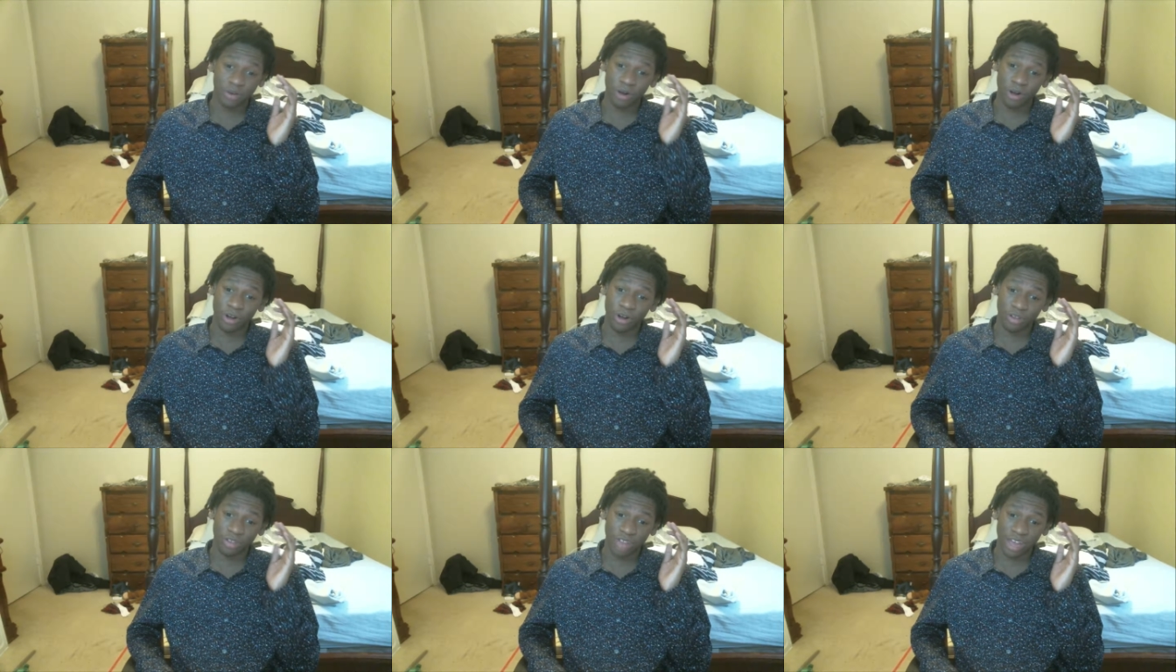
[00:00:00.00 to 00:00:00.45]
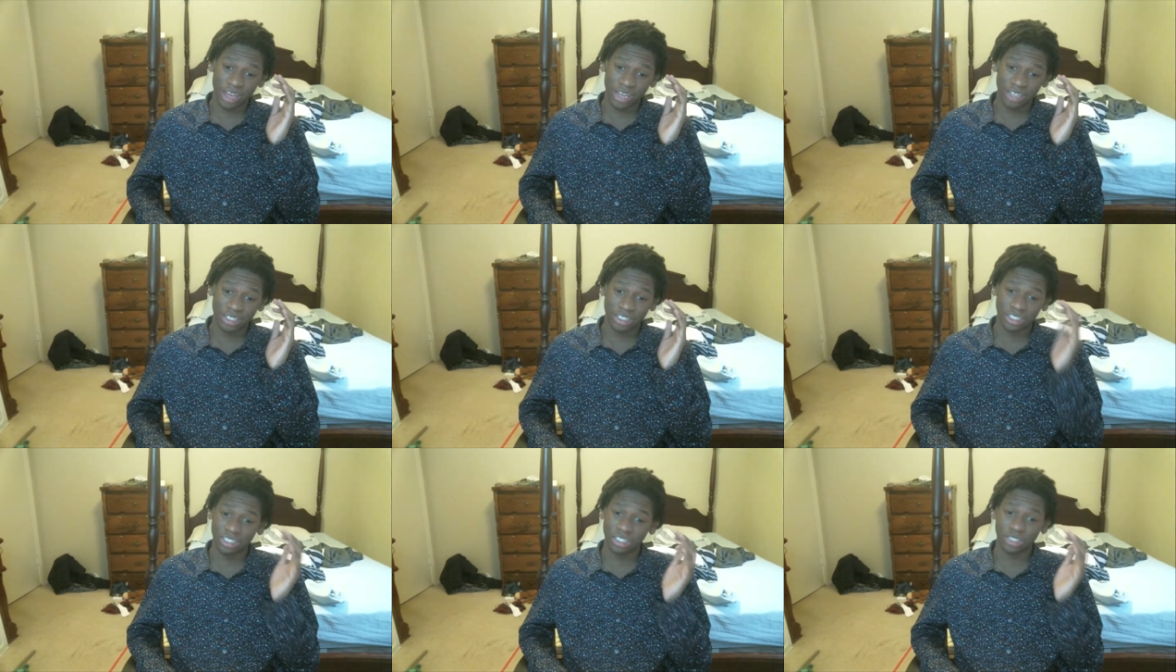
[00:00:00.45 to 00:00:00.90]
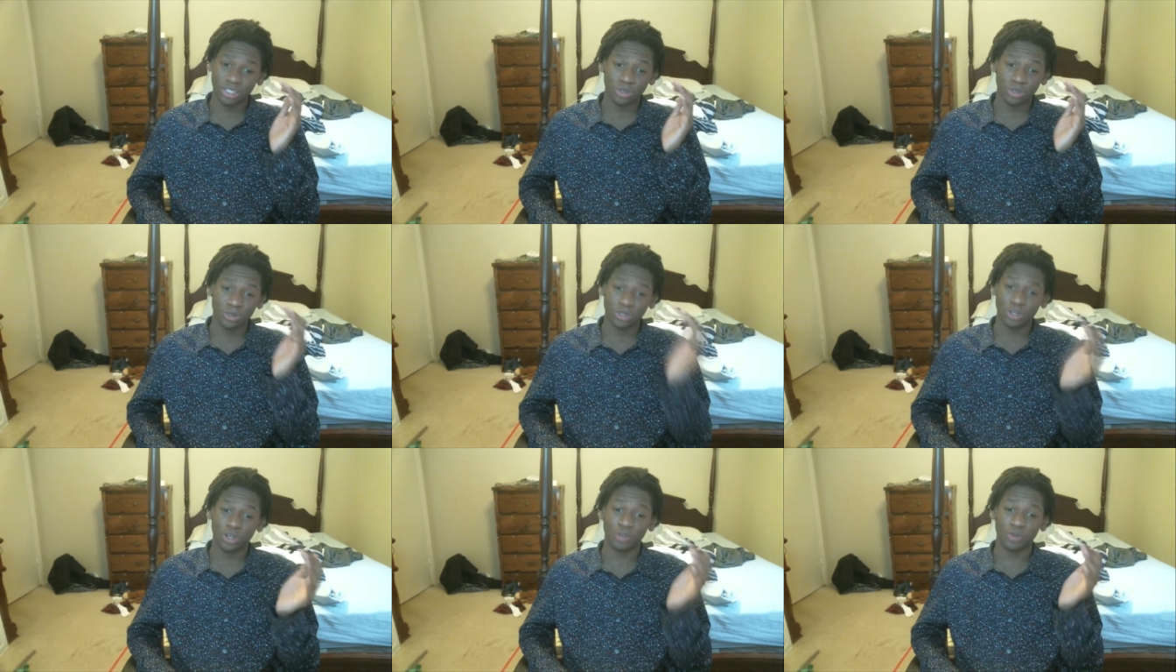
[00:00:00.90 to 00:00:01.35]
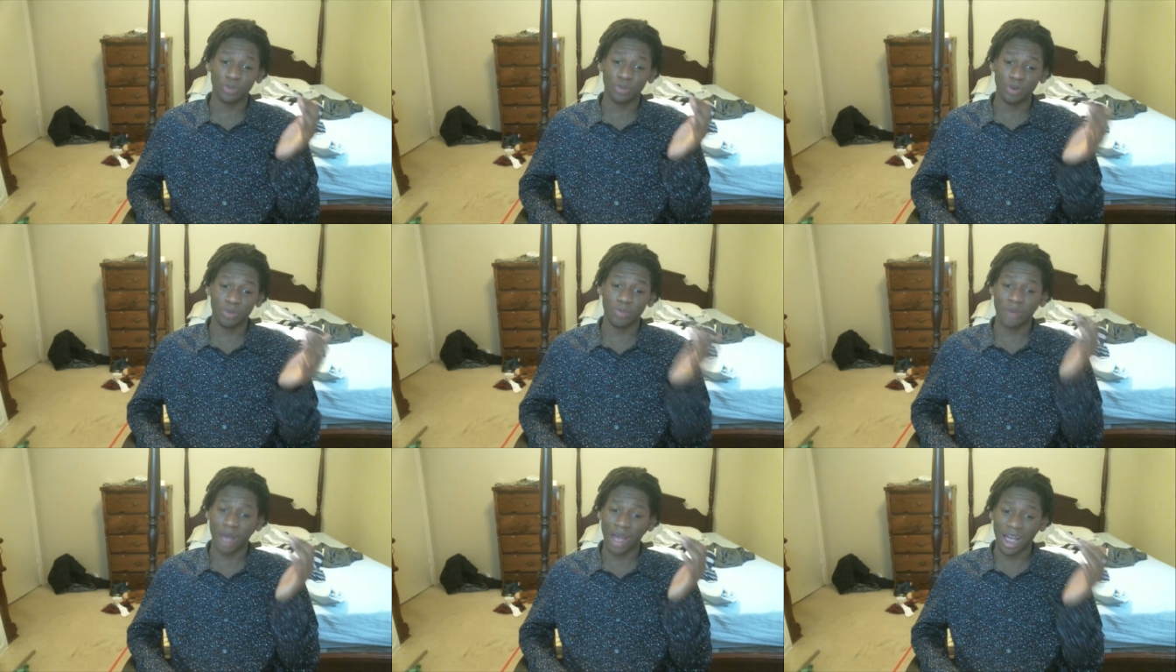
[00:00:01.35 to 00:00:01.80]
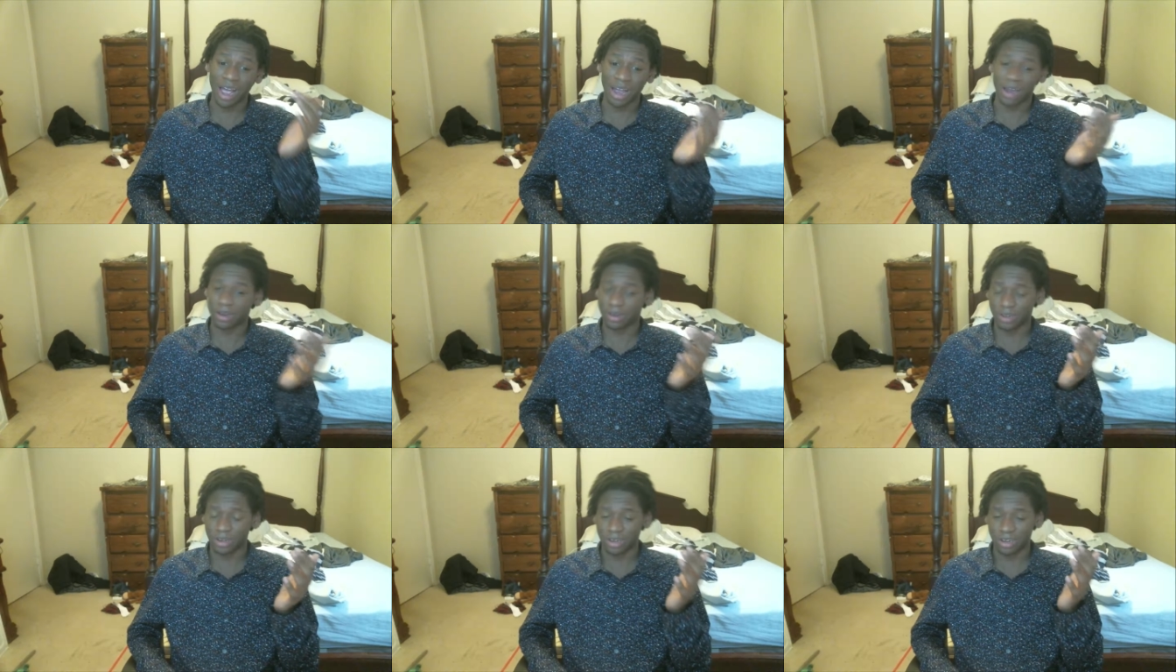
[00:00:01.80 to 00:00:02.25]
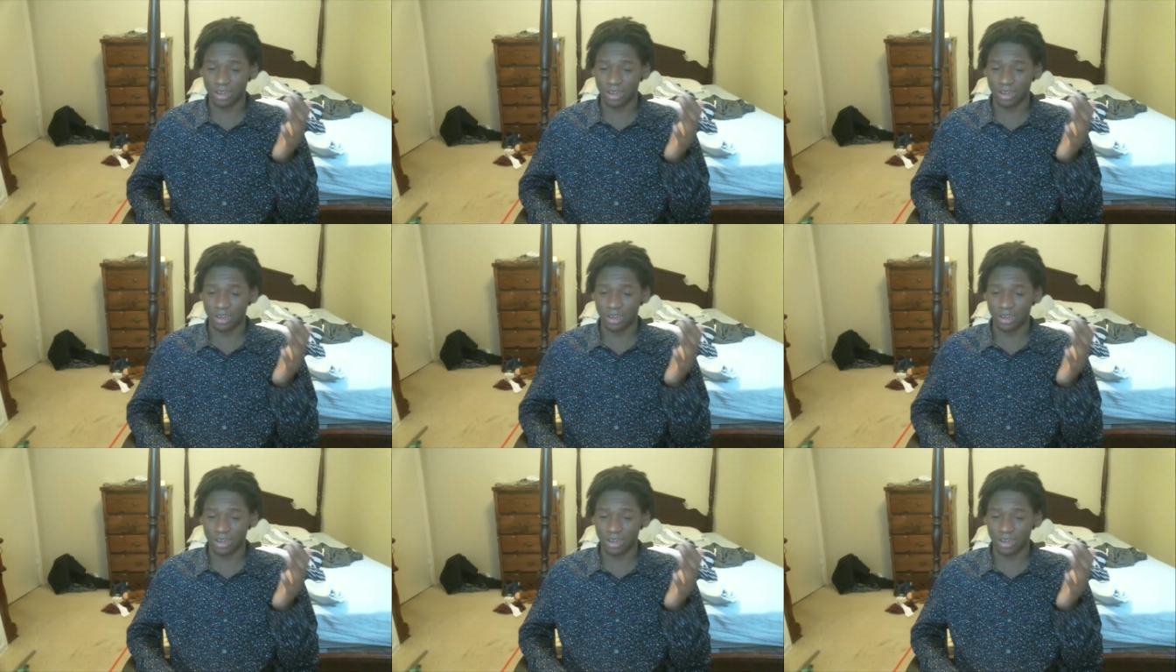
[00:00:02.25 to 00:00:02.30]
all that, she still took me back